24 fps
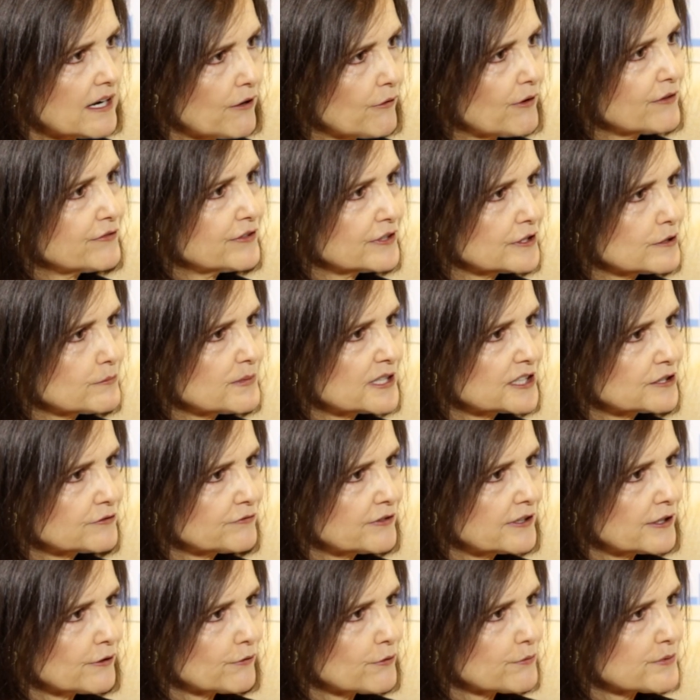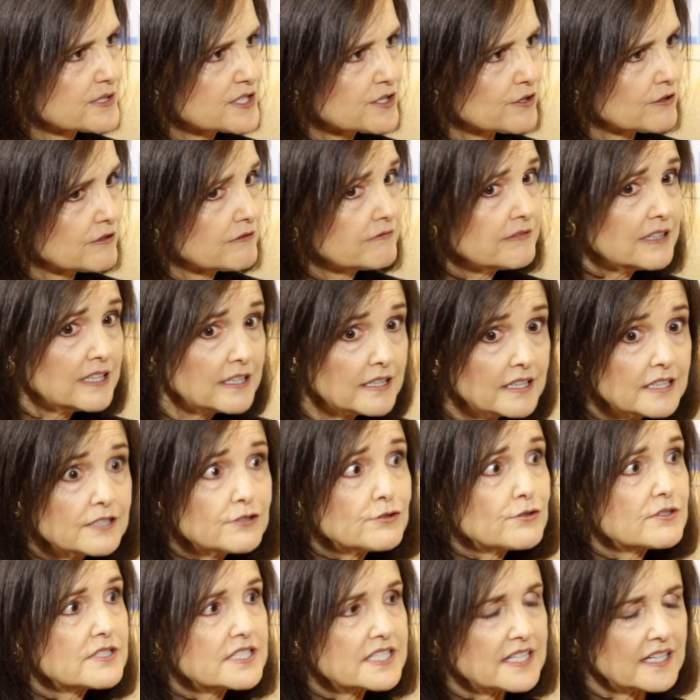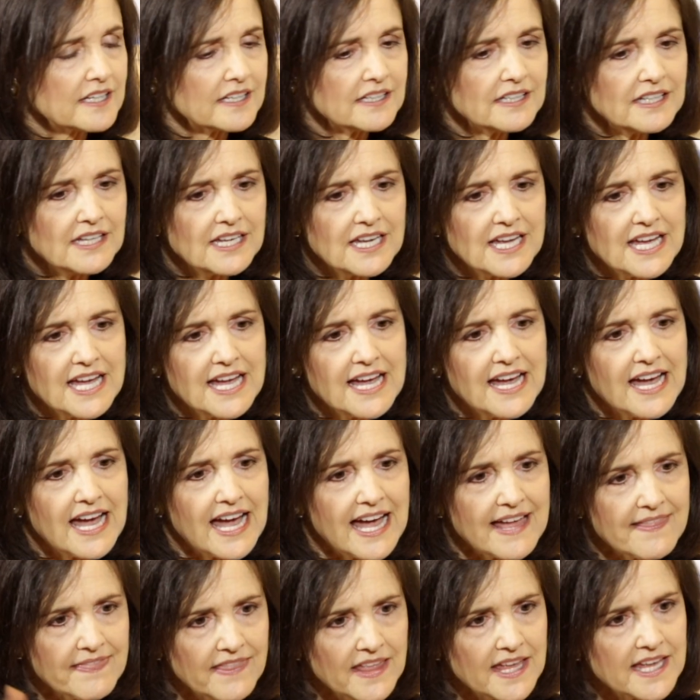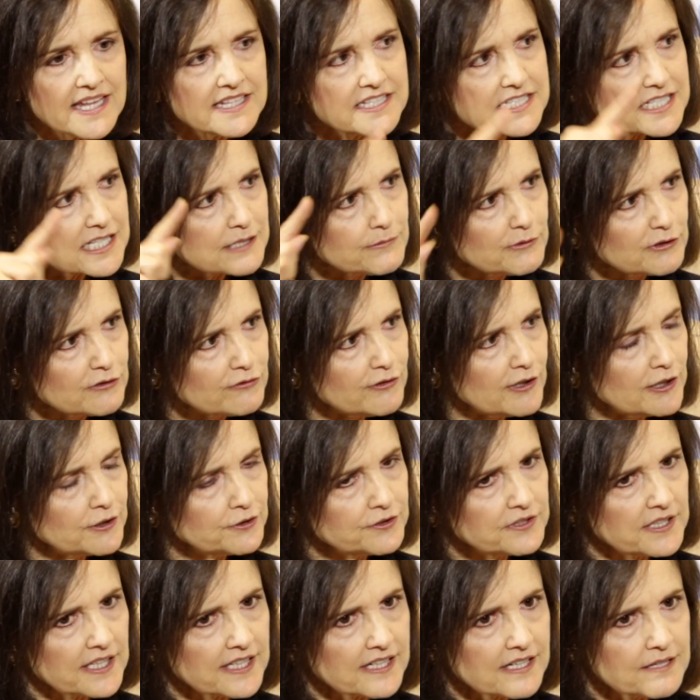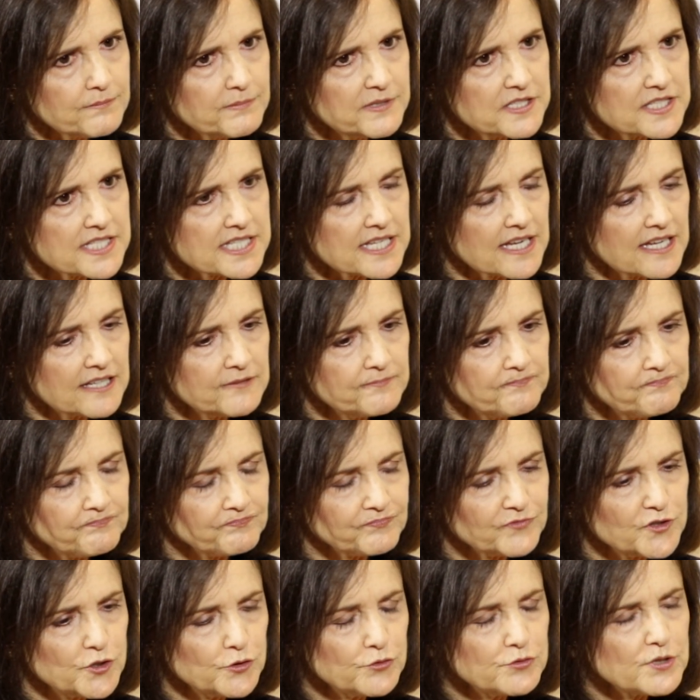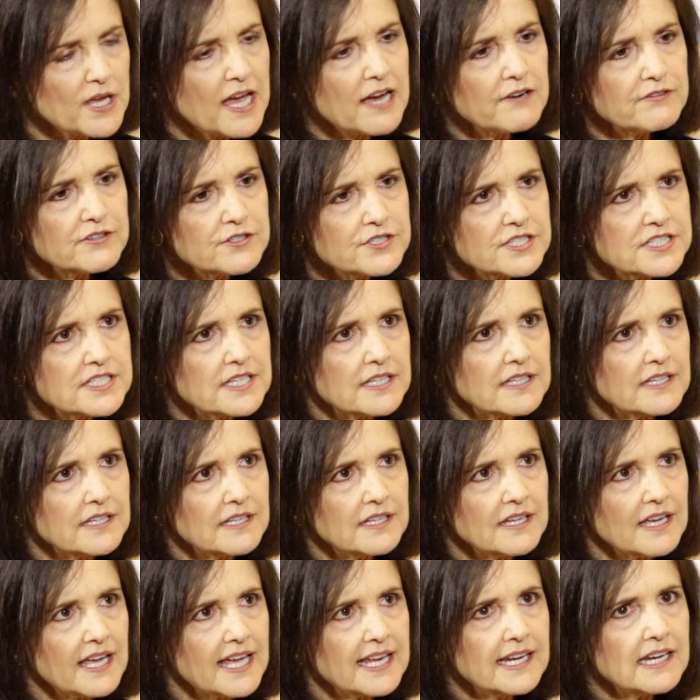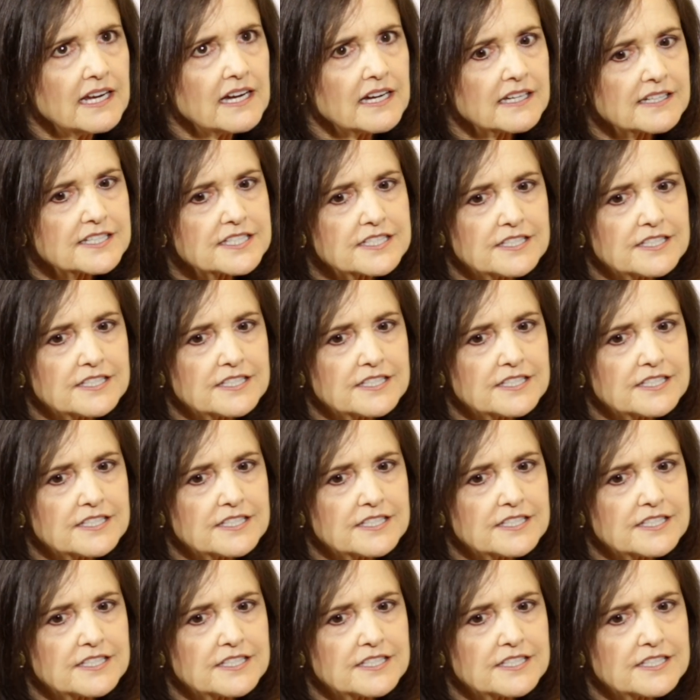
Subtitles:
how I feel about the Federal Reserve. Interesting. And then someone followed that up and said, do you ever see any kind of